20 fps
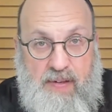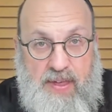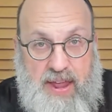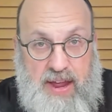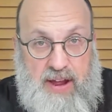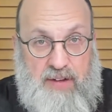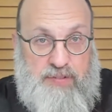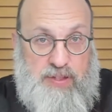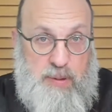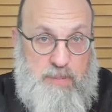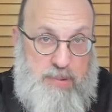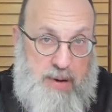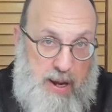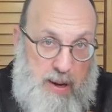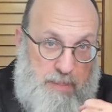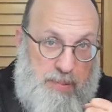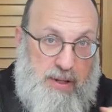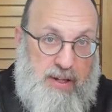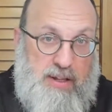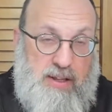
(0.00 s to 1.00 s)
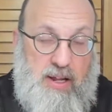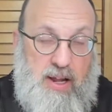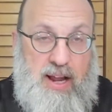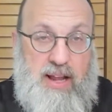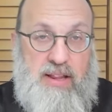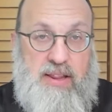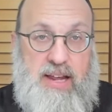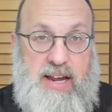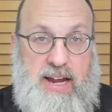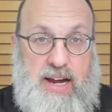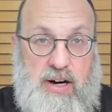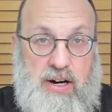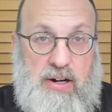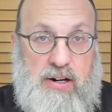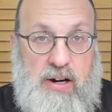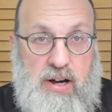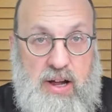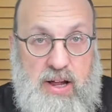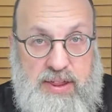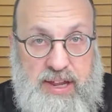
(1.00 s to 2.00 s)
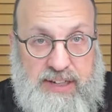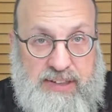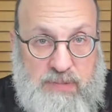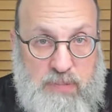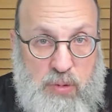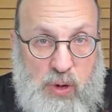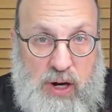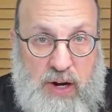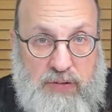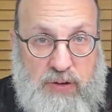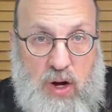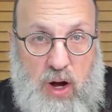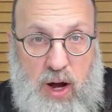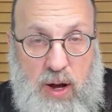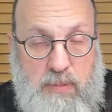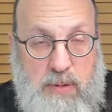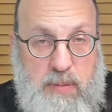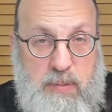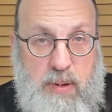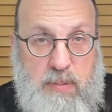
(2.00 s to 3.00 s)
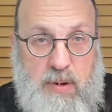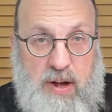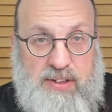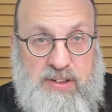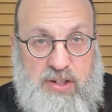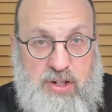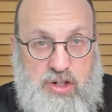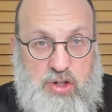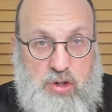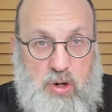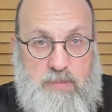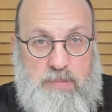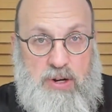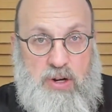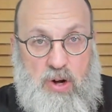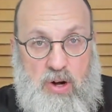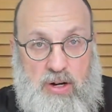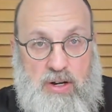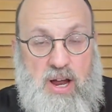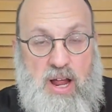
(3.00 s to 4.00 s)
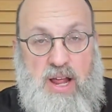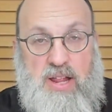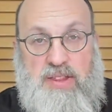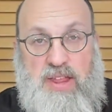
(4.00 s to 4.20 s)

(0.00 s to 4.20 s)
if the people in in the ear that's mukav chaimim mimayis Yehoshua Benun,